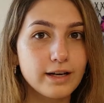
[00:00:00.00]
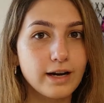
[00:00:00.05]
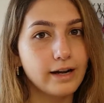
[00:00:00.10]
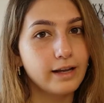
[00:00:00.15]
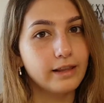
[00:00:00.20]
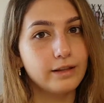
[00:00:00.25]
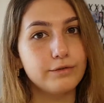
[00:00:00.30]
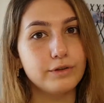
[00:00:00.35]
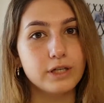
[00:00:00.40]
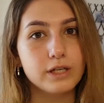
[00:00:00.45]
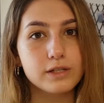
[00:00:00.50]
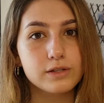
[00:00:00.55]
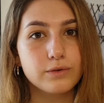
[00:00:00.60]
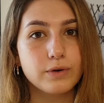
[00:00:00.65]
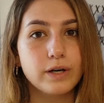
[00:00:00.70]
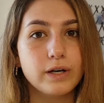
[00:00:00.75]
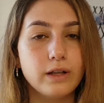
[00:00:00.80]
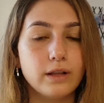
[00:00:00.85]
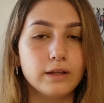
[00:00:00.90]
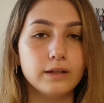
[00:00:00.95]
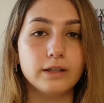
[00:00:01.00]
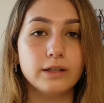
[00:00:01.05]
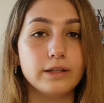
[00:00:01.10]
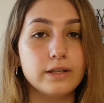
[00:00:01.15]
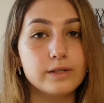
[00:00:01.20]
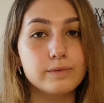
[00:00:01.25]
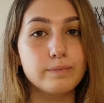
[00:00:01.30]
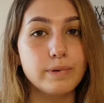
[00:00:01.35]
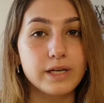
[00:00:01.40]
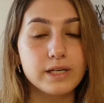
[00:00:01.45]
I live in Israel and it
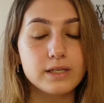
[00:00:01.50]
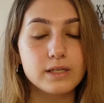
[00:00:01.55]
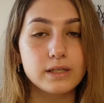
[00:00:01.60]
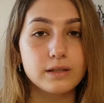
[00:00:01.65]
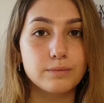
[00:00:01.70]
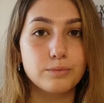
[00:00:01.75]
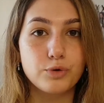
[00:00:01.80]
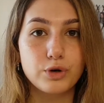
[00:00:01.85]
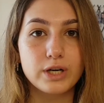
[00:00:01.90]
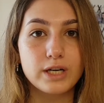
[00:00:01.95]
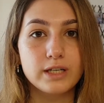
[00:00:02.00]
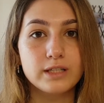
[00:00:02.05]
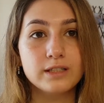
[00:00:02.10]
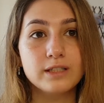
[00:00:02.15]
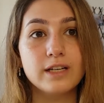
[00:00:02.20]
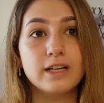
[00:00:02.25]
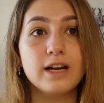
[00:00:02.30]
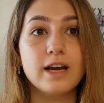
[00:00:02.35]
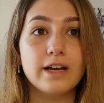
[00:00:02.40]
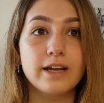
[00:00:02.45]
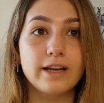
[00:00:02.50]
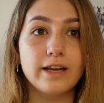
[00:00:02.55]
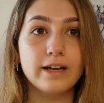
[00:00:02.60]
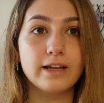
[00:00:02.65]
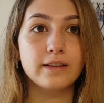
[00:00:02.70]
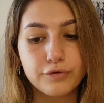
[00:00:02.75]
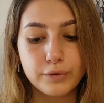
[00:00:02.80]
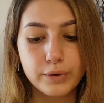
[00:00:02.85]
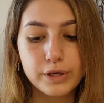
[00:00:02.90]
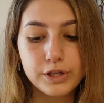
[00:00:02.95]
is based in Britain, and I
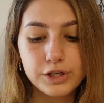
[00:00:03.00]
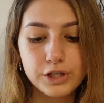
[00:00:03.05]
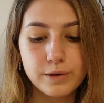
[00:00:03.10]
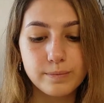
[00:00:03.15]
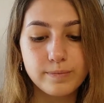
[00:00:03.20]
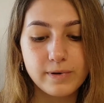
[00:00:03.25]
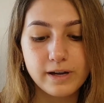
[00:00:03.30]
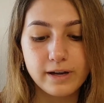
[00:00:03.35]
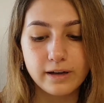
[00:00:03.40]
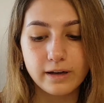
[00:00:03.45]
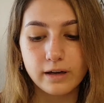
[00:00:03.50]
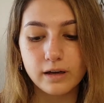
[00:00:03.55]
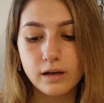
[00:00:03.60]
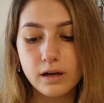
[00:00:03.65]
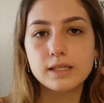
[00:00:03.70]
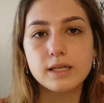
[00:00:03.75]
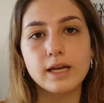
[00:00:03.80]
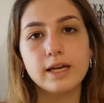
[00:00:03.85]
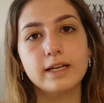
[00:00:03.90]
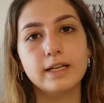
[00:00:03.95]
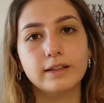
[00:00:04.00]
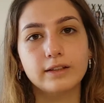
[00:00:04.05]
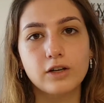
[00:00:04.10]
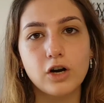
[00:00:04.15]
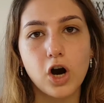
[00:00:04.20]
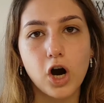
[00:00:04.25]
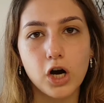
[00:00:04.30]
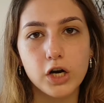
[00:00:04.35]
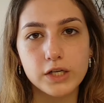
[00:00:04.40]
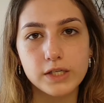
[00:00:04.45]
get free shipping, and it
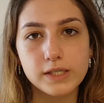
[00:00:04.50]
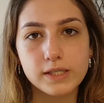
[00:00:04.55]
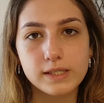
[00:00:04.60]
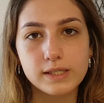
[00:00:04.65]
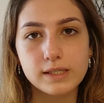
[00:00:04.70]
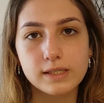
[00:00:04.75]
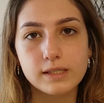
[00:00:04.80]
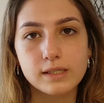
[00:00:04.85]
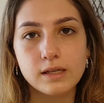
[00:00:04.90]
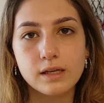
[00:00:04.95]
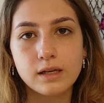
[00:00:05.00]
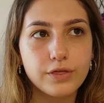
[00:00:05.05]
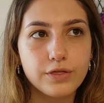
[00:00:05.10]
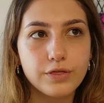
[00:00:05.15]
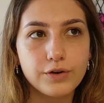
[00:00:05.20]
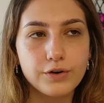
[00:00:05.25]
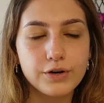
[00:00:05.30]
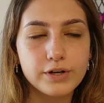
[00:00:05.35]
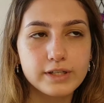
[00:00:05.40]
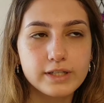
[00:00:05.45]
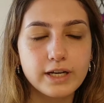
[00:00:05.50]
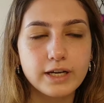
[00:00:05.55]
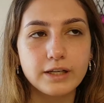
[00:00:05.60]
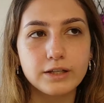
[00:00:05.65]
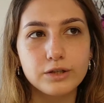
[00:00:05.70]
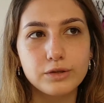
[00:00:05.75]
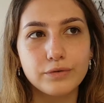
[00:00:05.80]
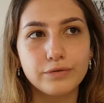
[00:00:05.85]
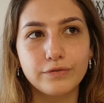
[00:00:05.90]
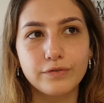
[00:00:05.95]
costs 13
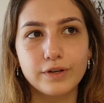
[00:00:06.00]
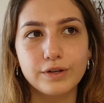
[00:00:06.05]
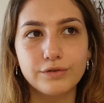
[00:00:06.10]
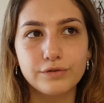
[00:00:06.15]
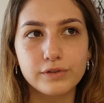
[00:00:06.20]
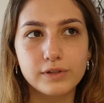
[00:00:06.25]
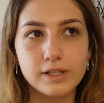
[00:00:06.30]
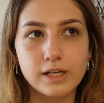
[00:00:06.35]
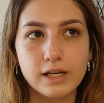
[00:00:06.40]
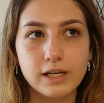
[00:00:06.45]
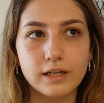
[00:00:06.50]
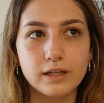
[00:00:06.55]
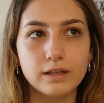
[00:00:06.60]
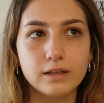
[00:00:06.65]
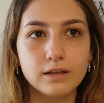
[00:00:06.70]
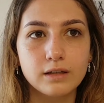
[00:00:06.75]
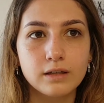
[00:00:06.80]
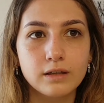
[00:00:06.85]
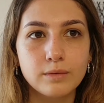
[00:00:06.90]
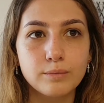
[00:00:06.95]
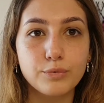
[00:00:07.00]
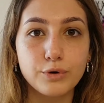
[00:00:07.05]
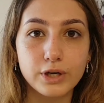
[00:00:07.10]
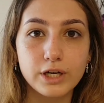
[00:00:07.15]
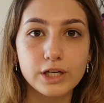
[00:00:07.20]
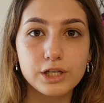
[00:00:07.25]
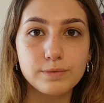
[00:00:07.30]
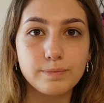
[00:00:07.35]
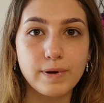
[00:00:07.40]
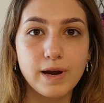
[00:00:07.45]
to 15
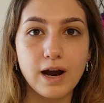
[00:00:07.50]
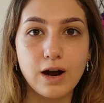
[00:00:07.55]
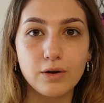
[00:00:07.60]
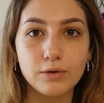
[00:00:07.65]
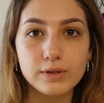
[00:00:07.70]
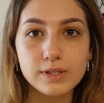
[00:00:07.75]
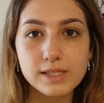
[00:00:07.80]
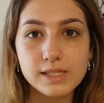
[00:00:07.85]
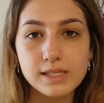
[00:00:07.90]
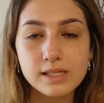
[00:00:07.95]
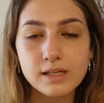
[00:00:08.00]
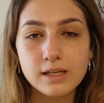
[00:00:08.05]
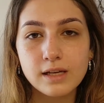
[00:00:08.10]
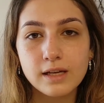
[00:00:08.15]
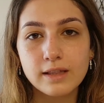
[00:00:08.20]
British pounds.